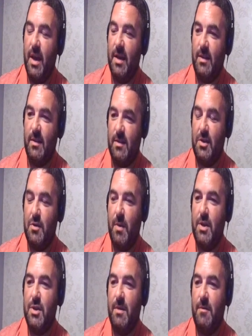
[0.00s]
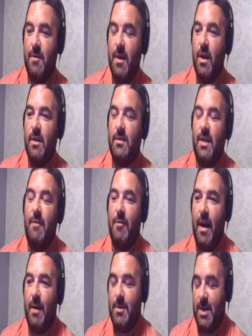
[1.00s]
Is it a situation if, say for
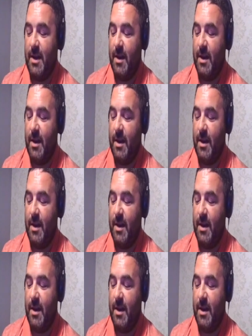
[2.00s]
argument's sake,